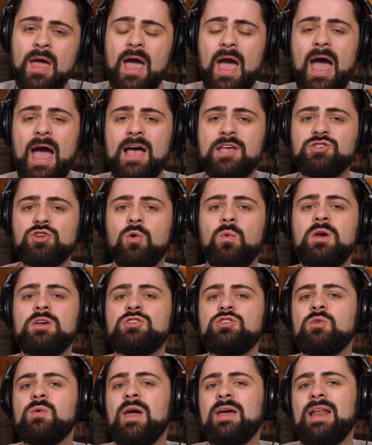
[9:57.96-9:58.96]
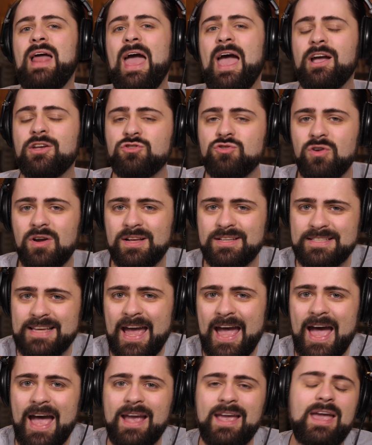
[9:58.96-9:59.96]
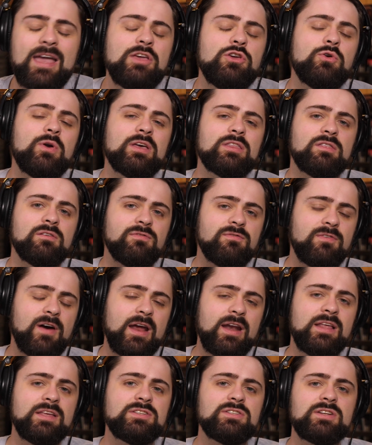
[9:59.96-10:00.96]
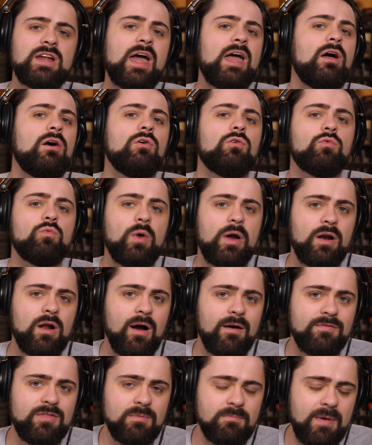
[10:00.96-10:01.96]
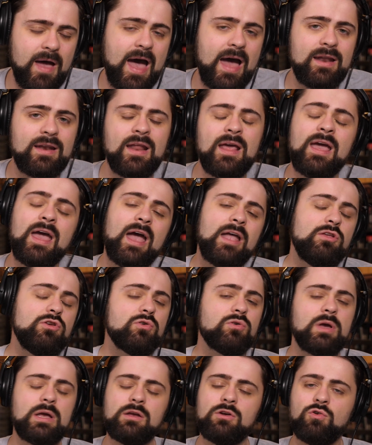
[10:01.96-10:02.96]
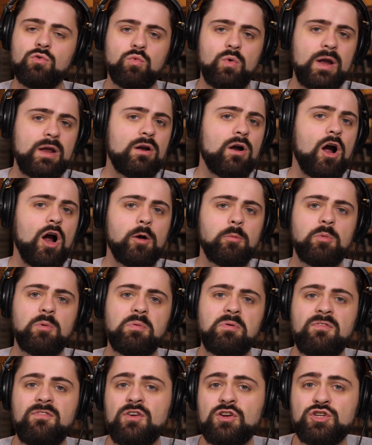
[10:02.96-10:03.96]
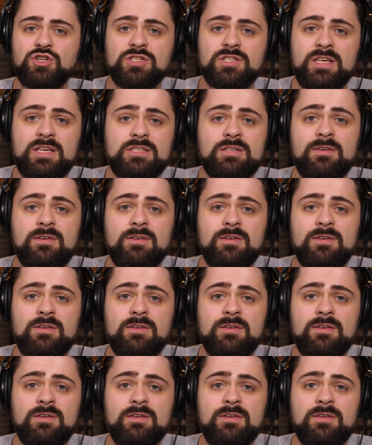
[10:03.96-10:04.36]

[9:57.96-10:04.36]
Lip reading: As always, you get extra attack, you get the fighting style right off the bat, and you get great armor proficiencies